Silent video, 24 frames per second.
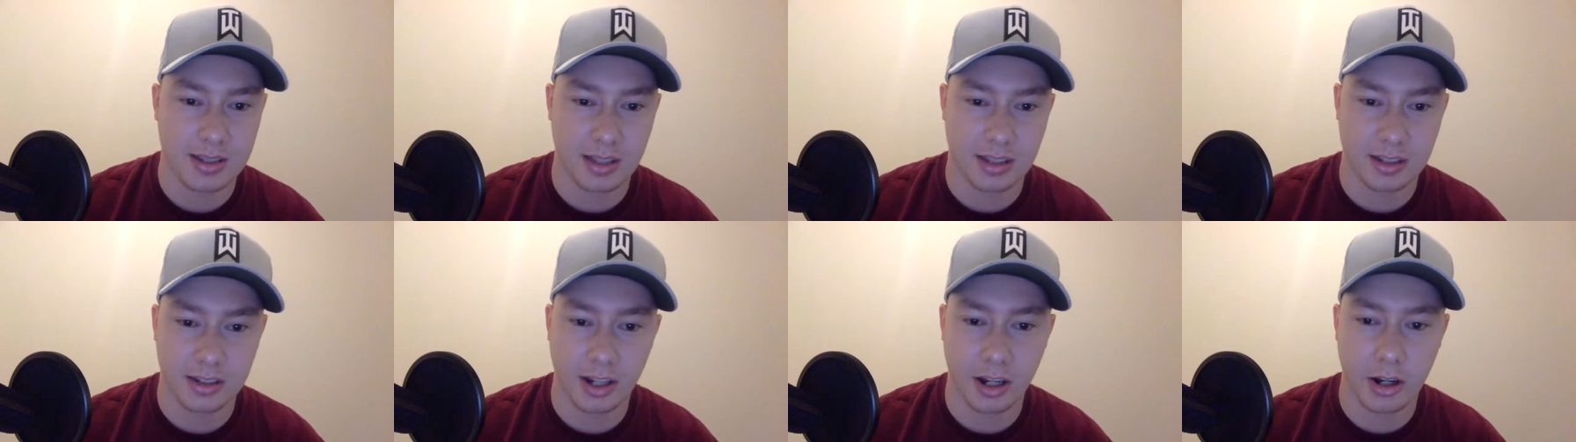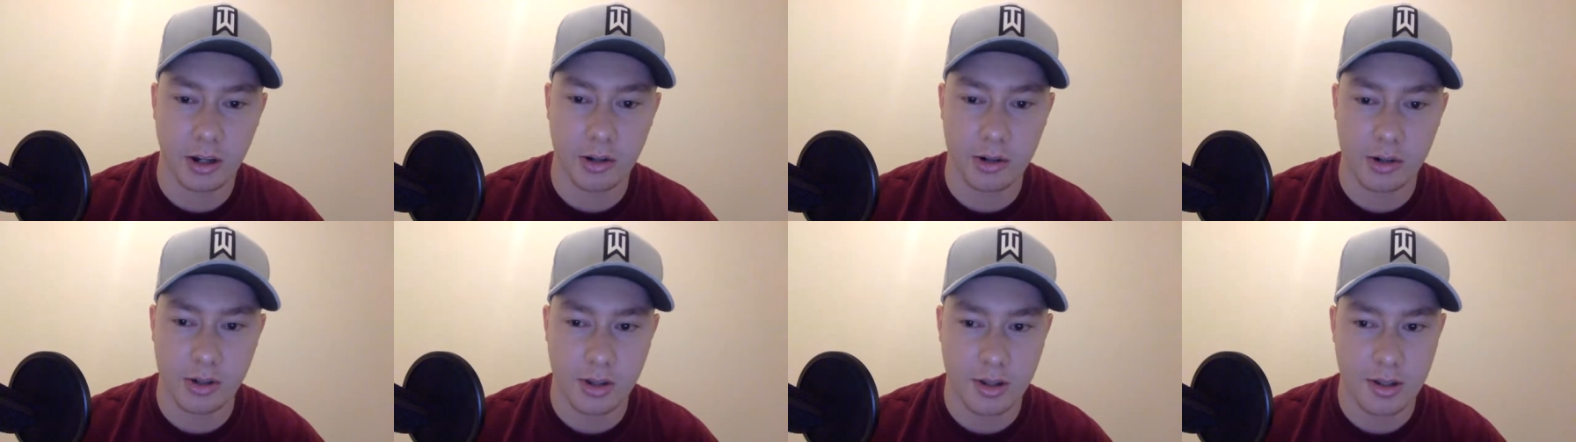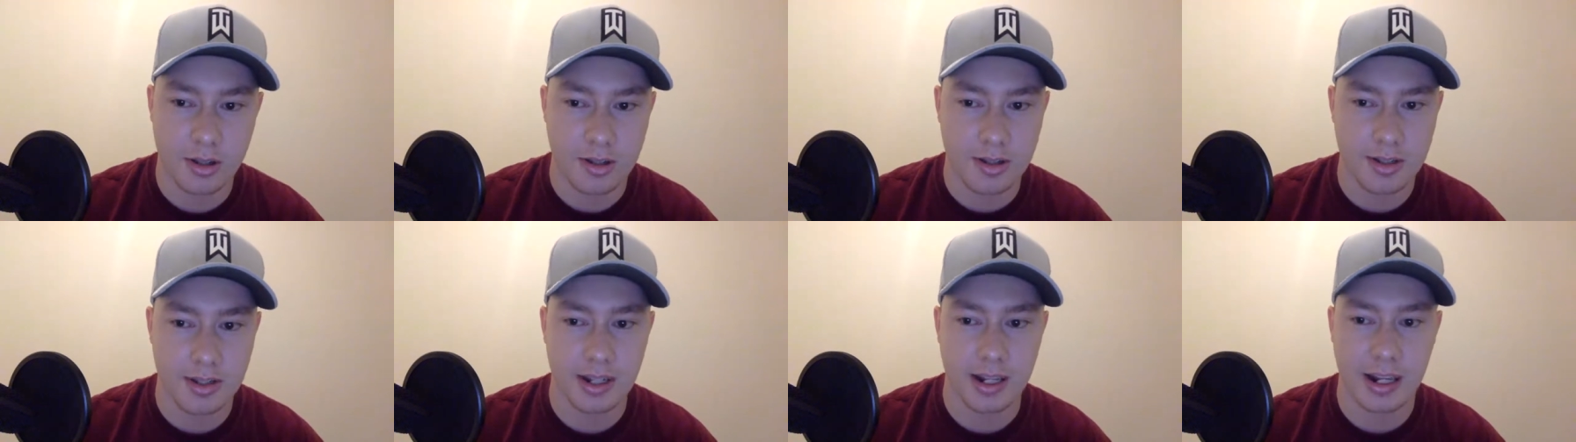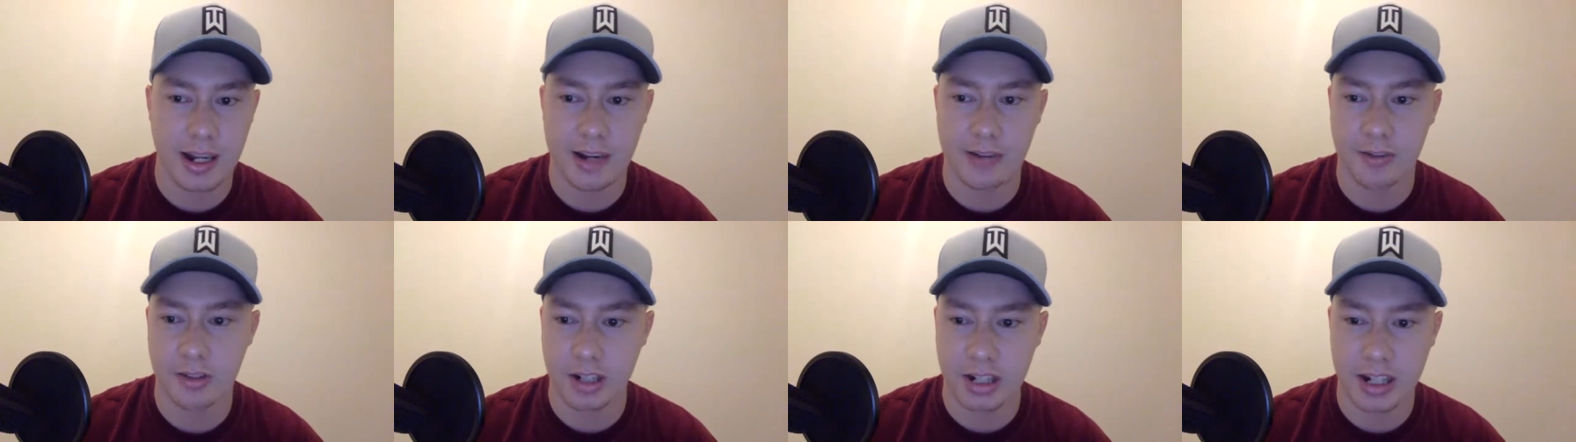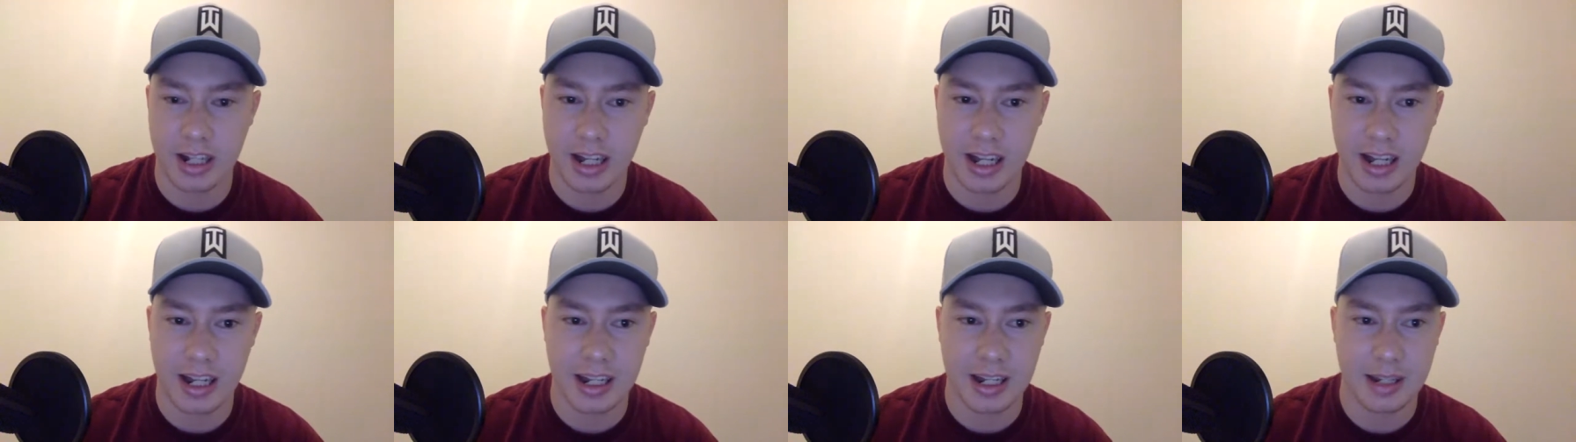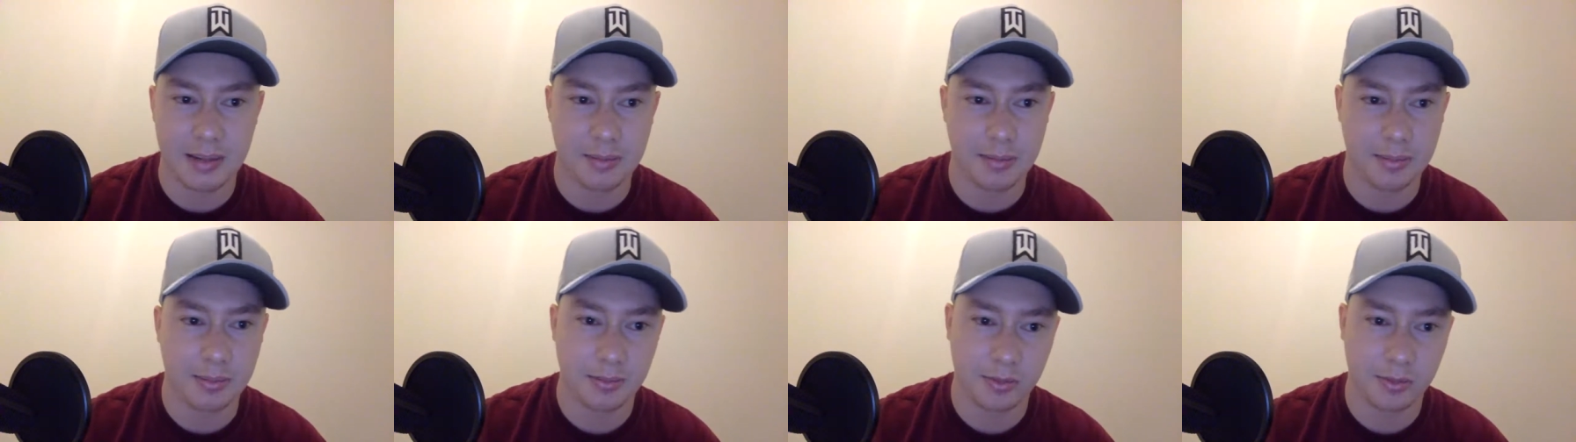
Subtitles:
The totals in every game,